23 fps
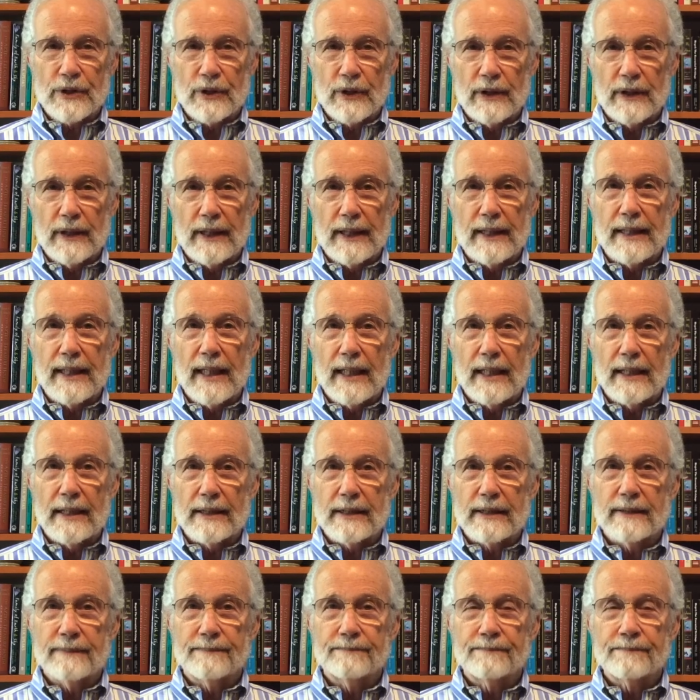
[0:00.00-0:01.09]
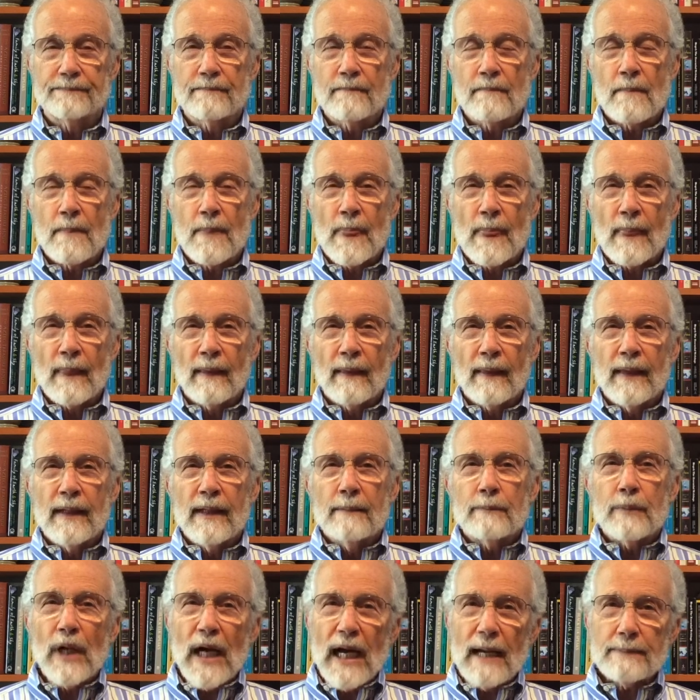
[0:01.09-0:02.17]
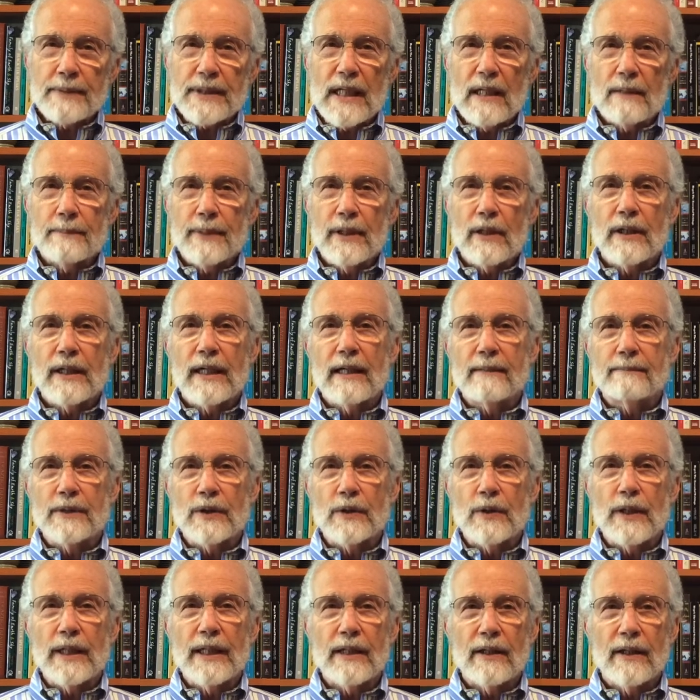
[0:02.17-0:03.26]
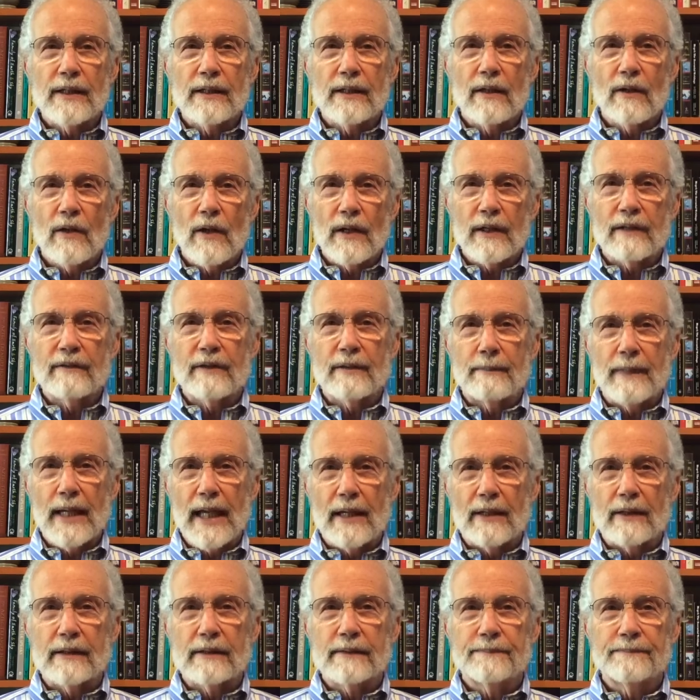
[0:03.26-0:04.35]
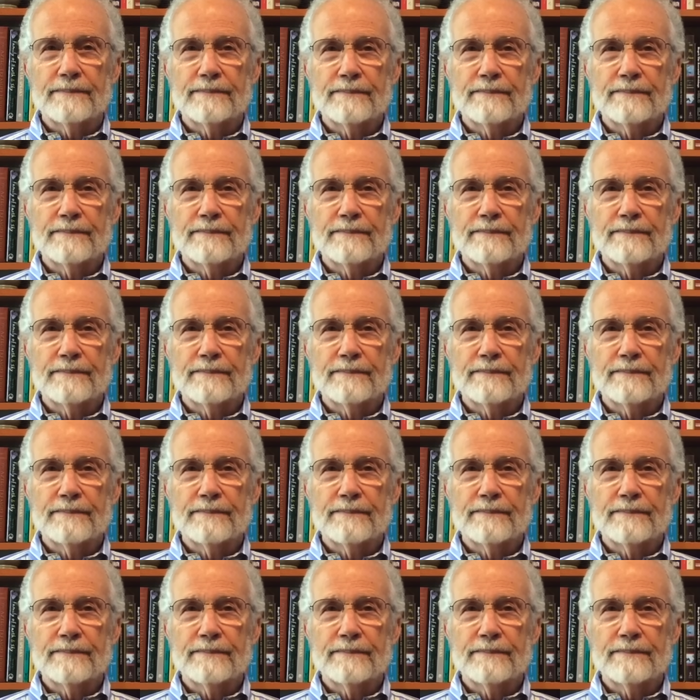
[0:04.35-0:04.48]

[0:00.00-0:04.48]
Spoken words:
certainly does. Perhaps Albert Camus hit on the heart of the matter.